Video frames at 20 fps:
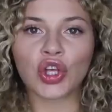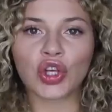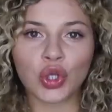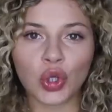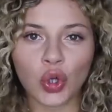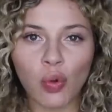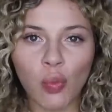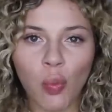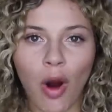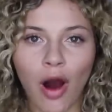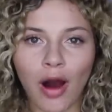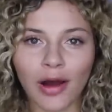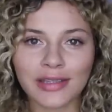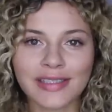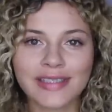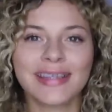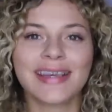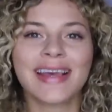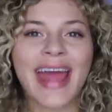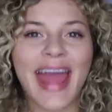You
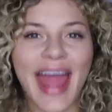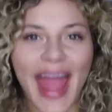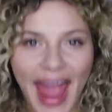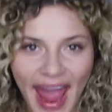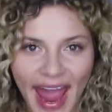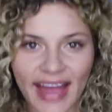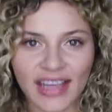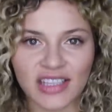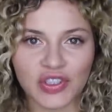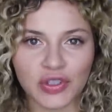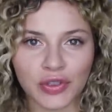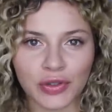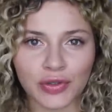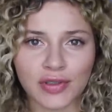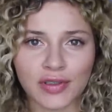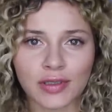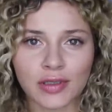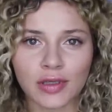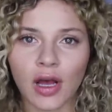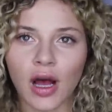want
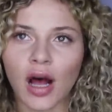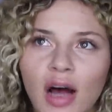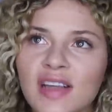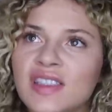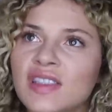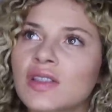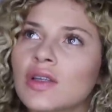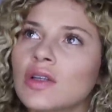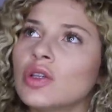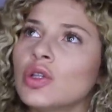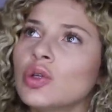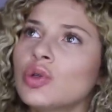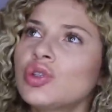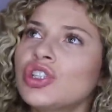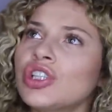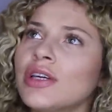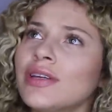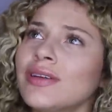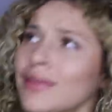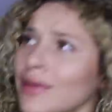answers, a
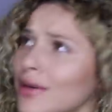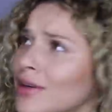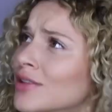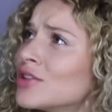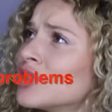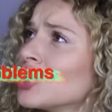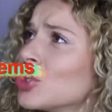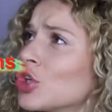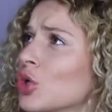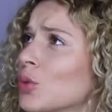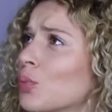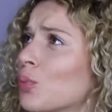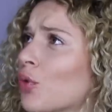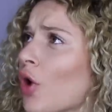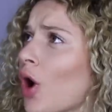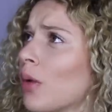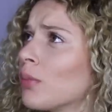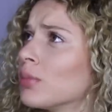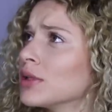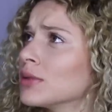solution to your
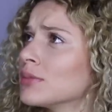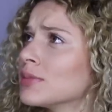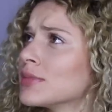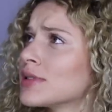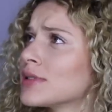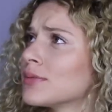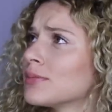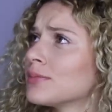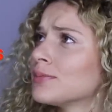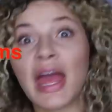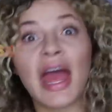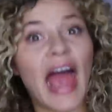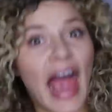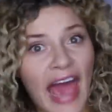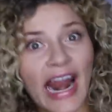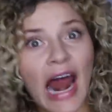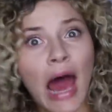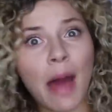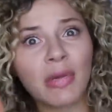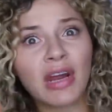problems.
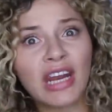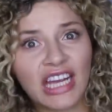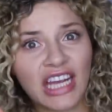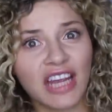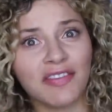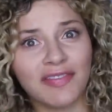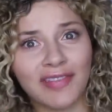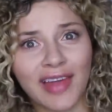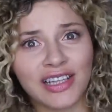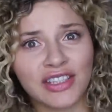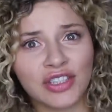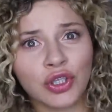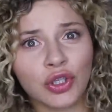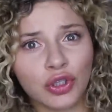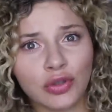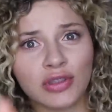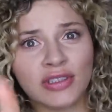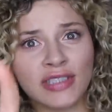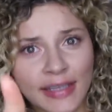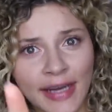And I'm gonna give that to
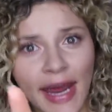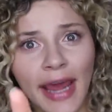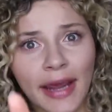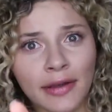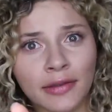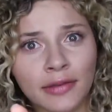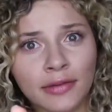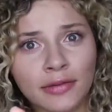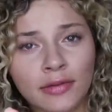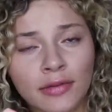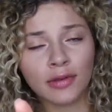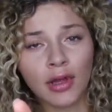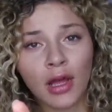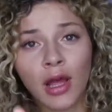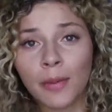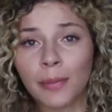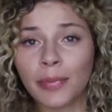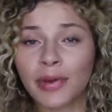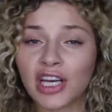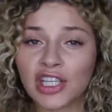you today.
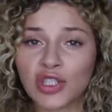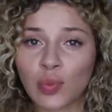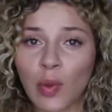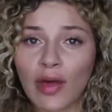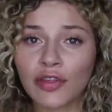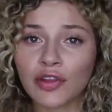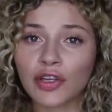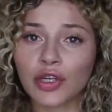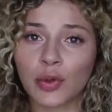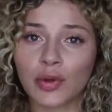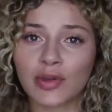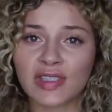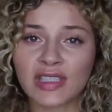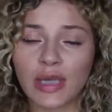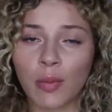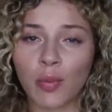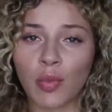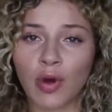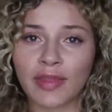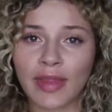Because whether you are
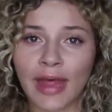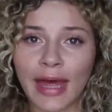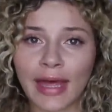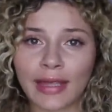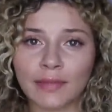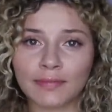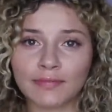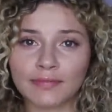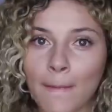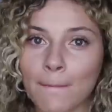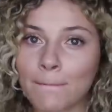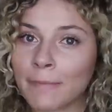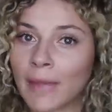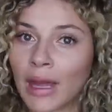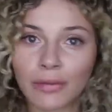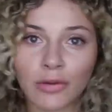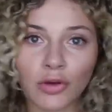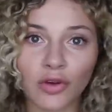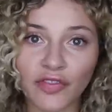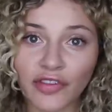someone that
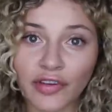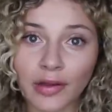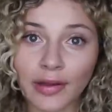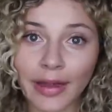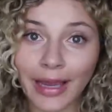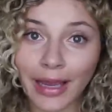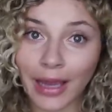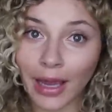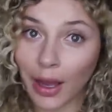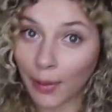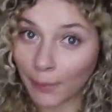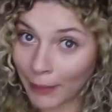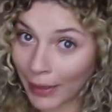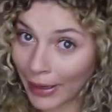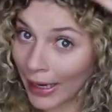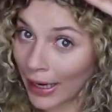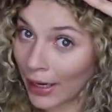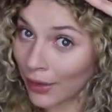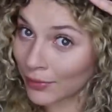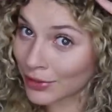maybe you feel like my
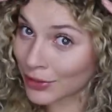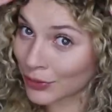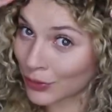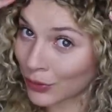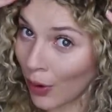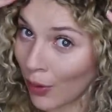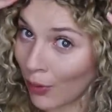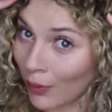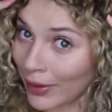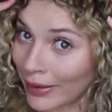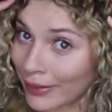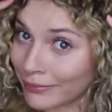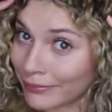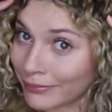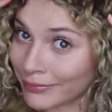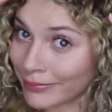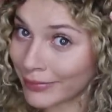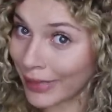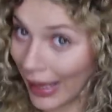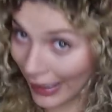hair is growing,
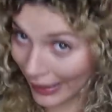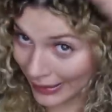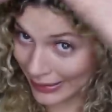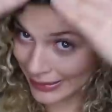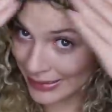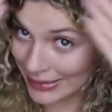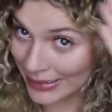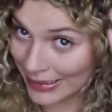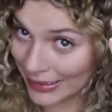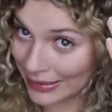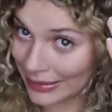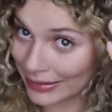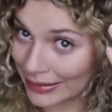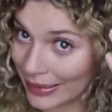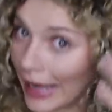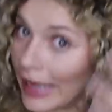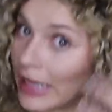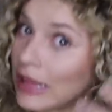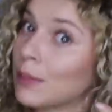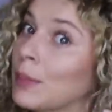I can see the
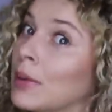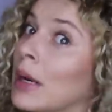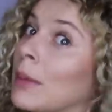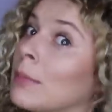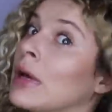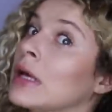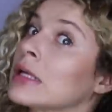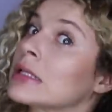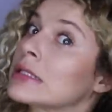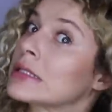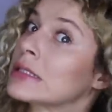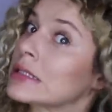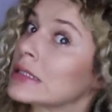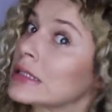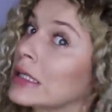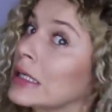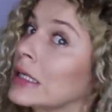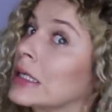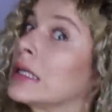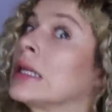length, but I'm not
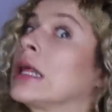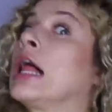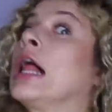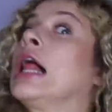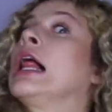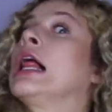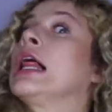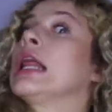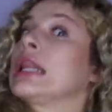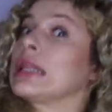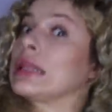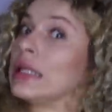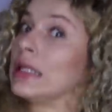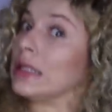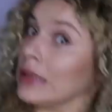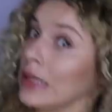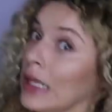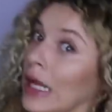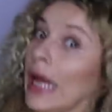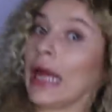seeing the
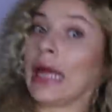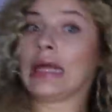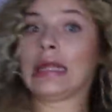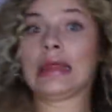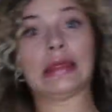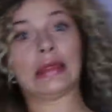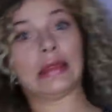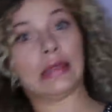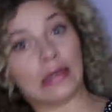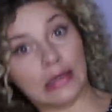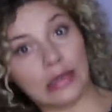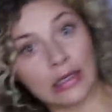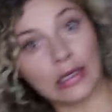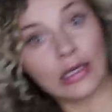length,